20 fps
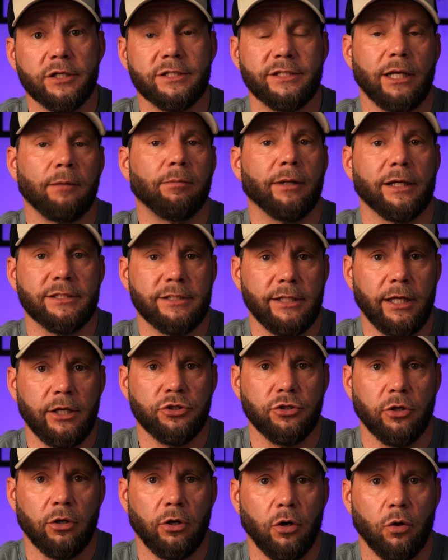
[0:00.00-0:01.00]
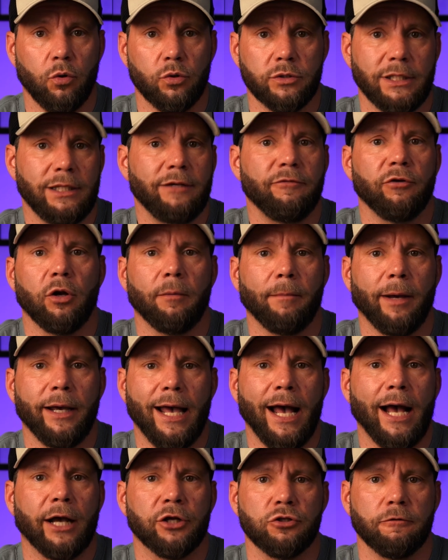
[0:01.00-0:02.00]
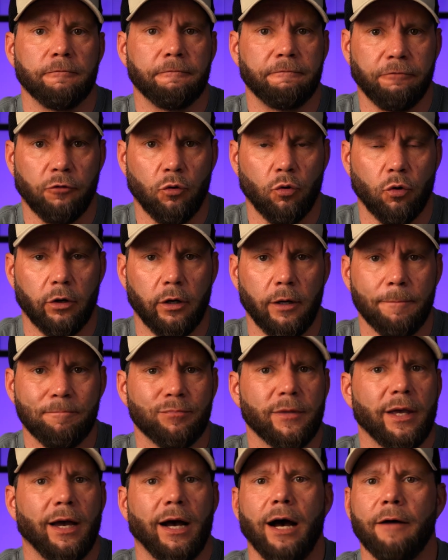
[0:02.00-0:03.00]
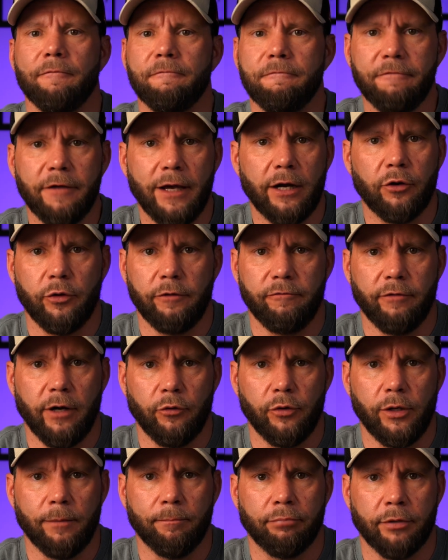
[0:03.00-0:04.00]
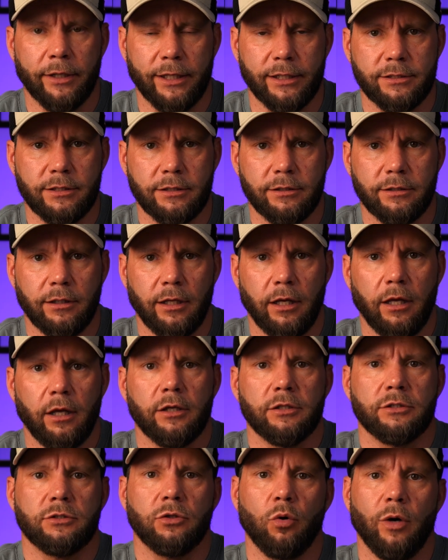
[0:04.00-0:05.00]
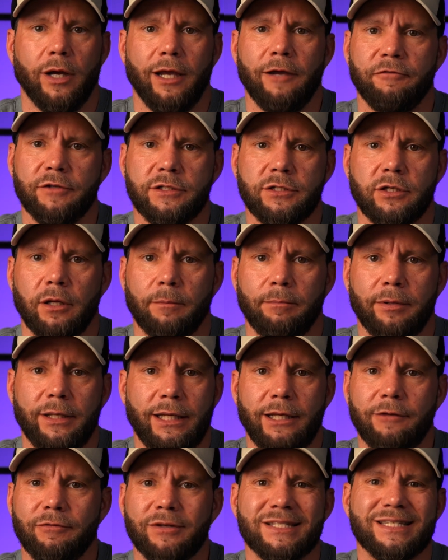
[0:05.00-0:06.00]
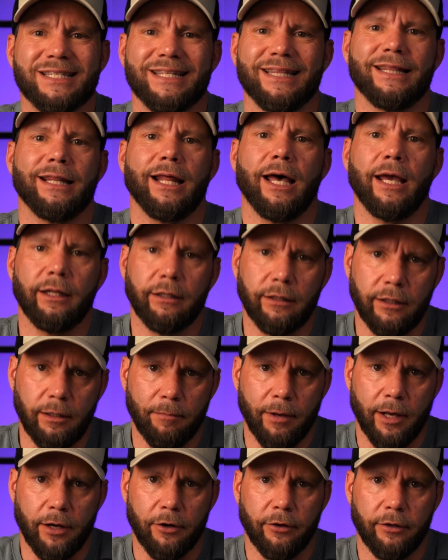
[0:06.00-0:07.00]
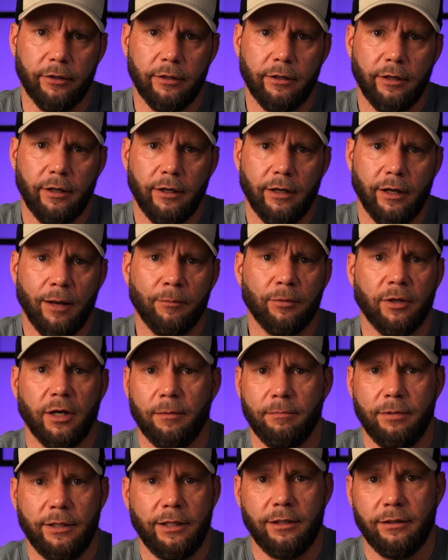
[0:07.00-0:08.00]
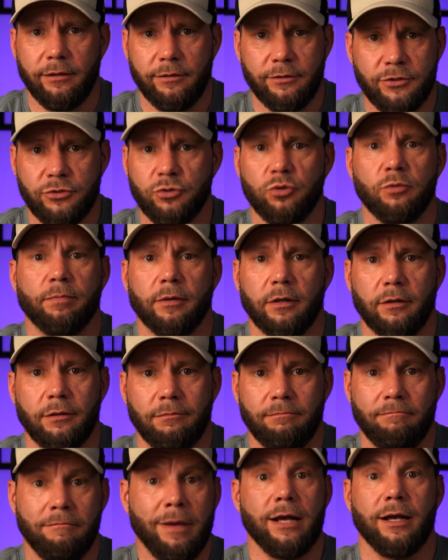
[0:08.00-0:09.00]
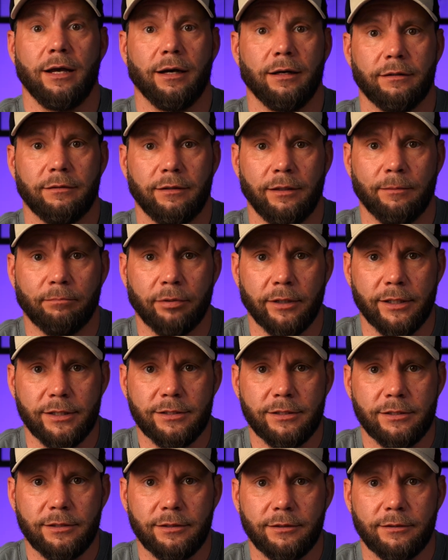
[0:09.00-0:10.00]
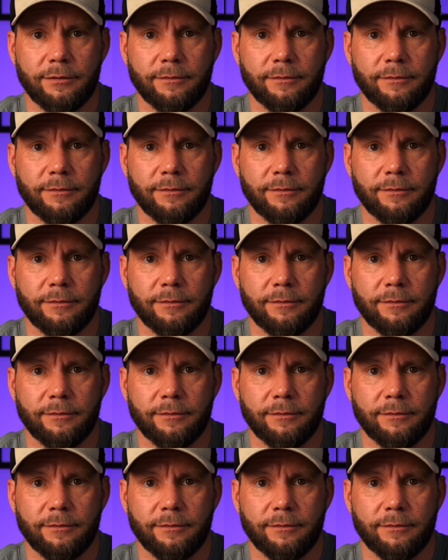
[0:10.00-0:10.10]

as stabilization goes, even on my Action 4, I'm very, very impressed. So if it's going to be even slightly better, I'm going to be super mega impressed.